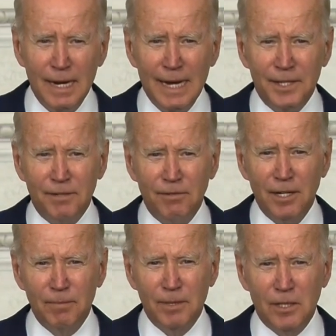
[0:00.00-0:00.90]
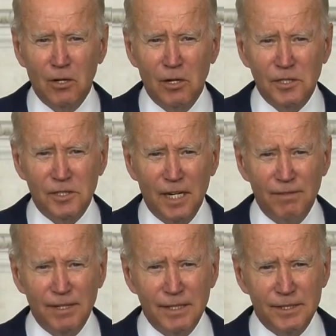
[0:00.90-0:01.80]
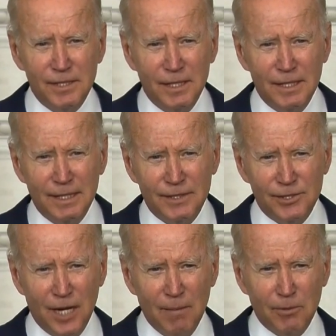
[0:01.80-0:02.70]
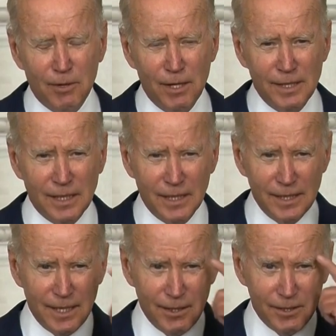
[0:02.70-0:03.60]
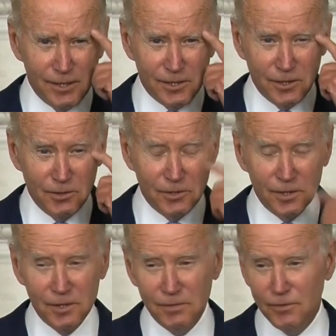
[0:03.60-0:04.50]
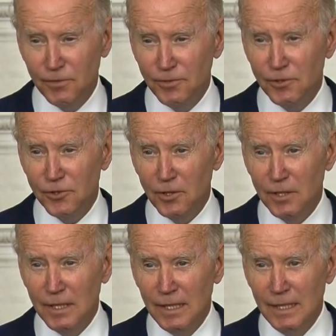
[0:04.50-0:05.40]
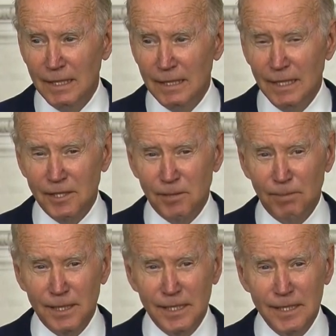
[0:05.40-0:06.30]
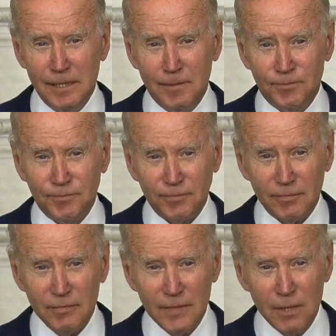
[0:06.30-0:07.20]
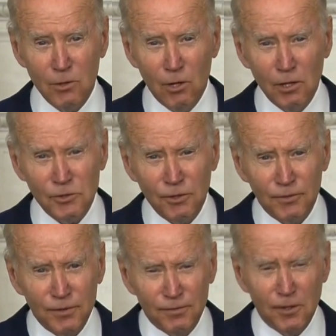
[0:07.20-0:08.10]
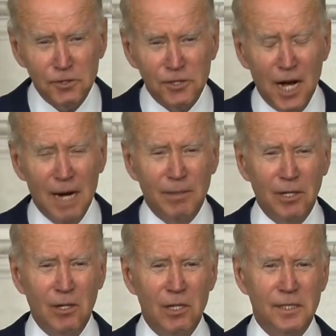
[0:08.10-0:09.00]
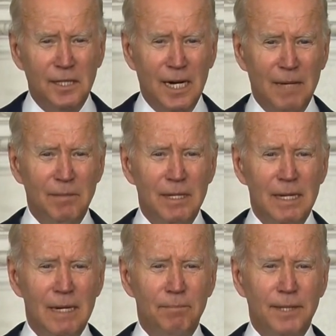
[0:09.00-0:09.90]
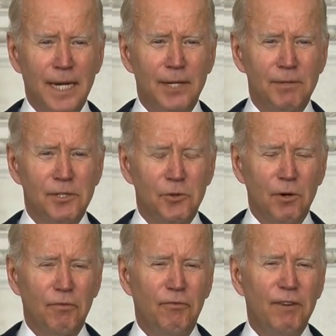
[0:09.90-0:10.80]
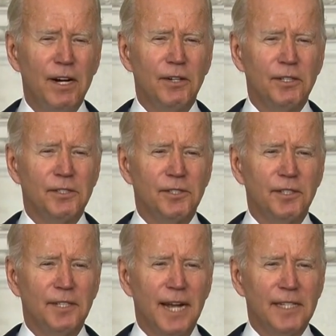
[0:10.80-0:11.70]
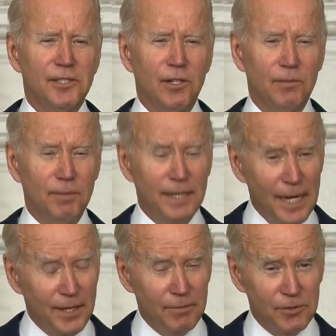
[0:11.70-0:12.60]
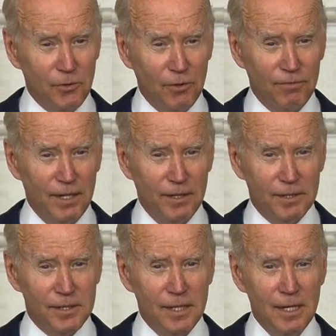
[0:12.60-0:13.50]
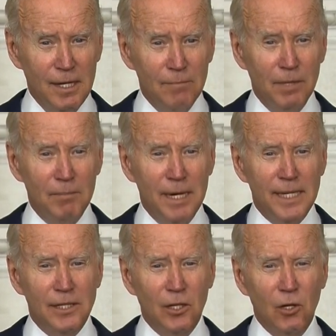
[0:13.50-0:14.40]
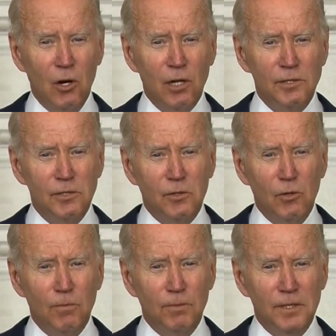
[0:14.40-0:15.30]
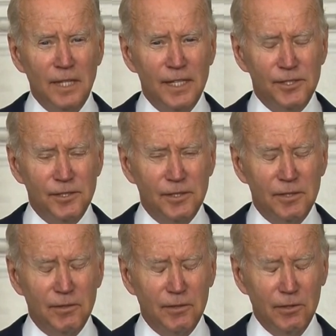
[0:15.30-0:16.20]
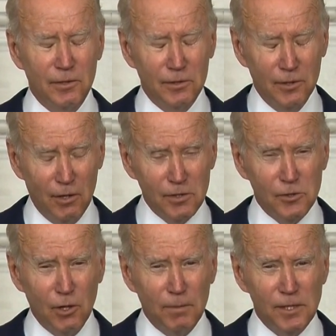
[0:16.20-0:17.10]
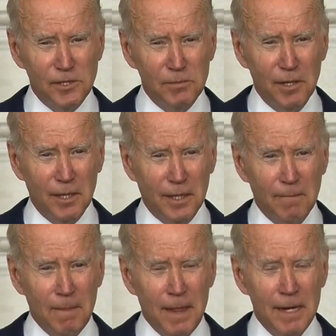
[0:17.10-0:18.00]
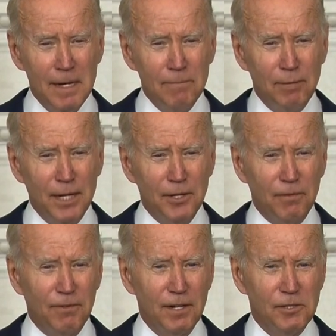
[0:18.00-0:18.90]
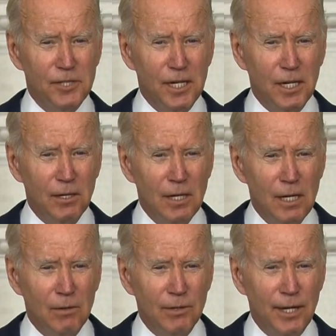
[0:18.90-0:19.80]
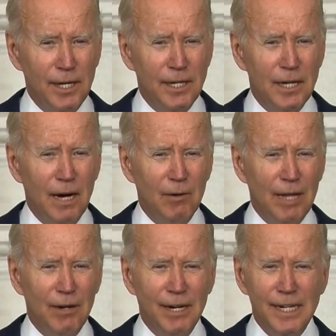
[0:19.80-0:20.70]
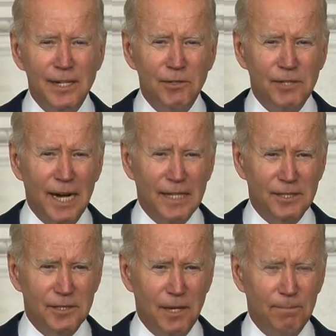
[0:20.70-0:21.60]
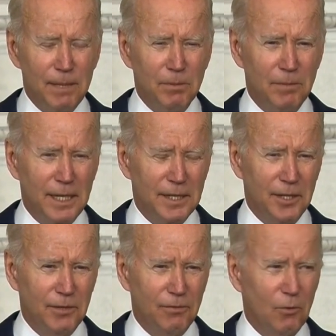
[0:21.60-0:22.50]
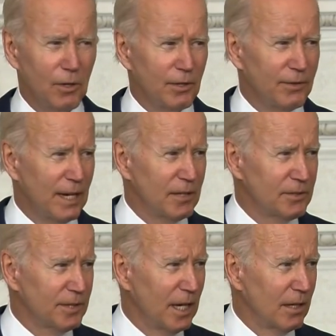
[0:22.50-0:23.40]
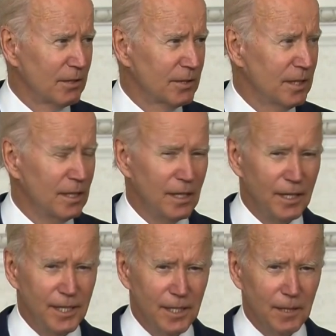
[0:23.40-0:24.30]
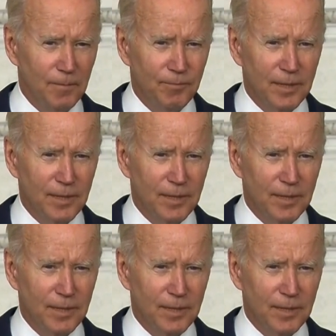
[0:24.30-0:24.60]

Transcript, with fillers: and developing cost savings uh, and job creating clean energy solutions for the future. It's a big deal also for the first time in a long time, began to restore fairness to the tax code, began to restore fairness by making the largest corporations, the largest corporations in America pay their fair share without any, without any new taxes on people making under $400,000 a year.